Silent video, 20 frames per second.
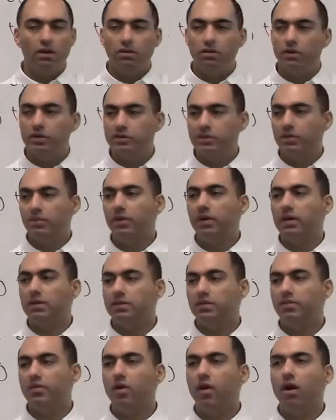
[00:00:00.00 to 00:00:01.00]
You can say
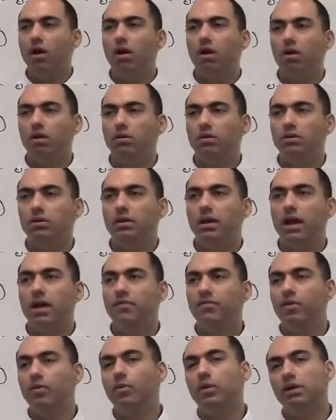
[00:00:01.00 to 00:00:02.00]
because of her,
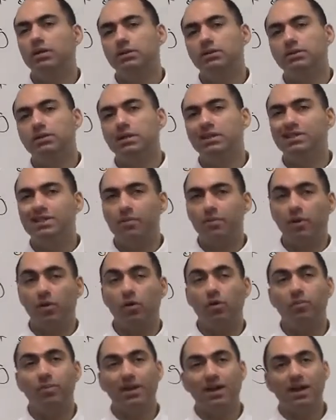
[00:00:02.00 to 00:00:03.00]
everyone did something,
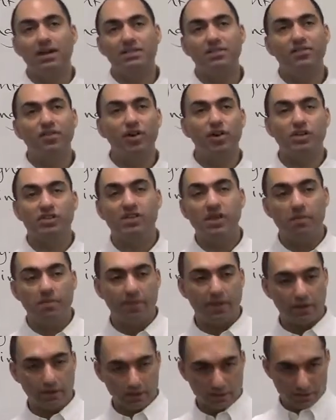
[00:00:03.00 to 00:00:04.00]
or because of her
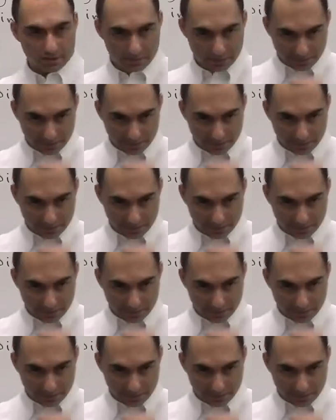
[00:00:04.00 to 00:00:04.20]
something.